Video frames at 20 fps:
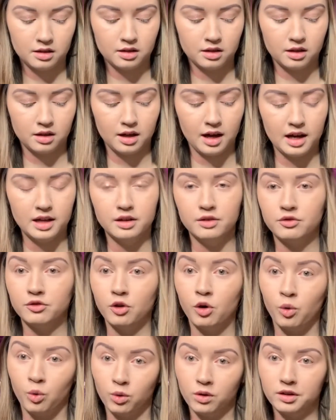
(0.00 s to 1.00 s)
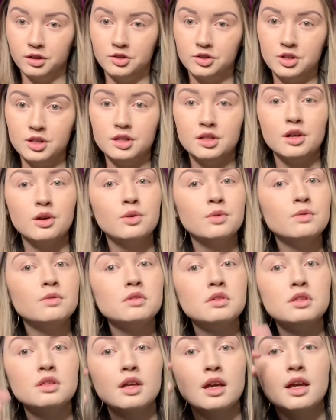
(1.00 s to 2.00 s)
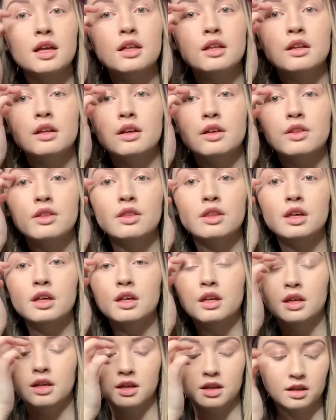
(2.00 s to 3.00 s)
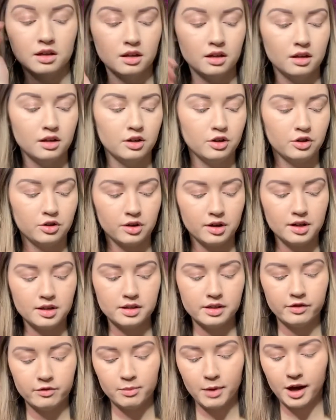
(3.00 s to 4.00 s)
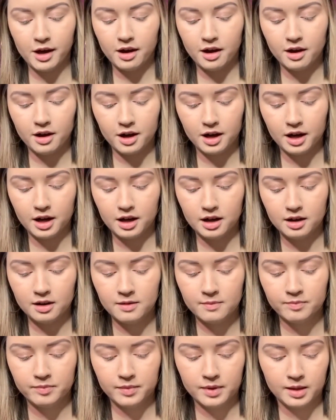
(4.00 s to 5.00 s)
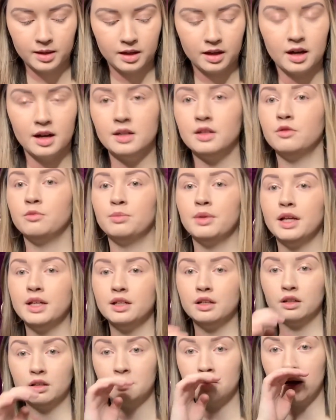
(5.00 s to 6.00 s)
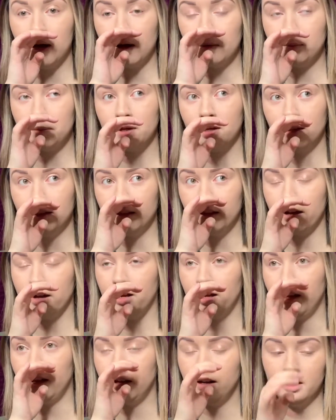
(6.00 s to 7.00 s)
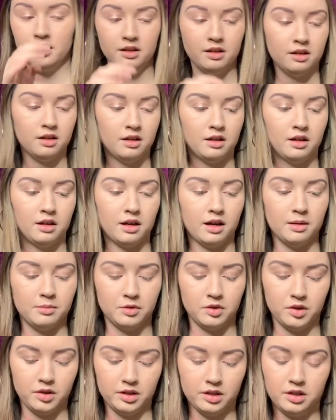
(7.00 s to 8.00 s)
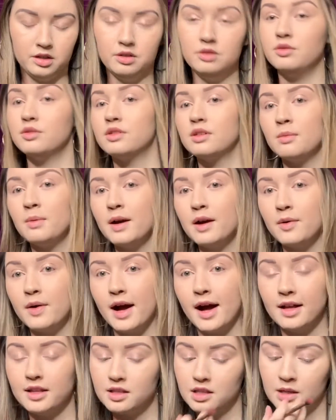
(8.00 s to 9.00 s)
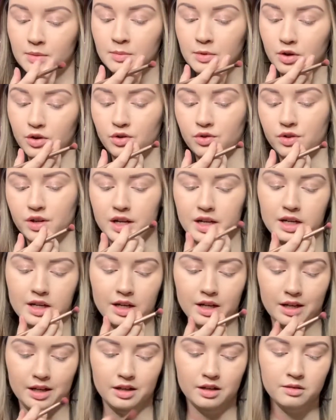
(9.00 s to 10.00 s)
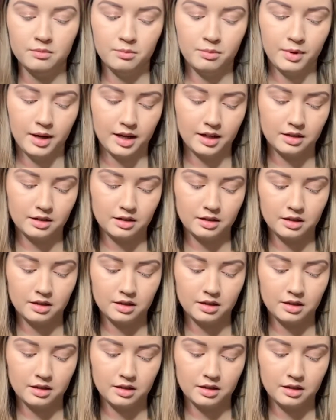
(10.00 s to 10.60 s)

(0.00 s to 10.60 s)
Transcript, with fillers: kind of orangey tones in the crease of my eye, kind of blending them up, and then I'm going to somehow add some green in, but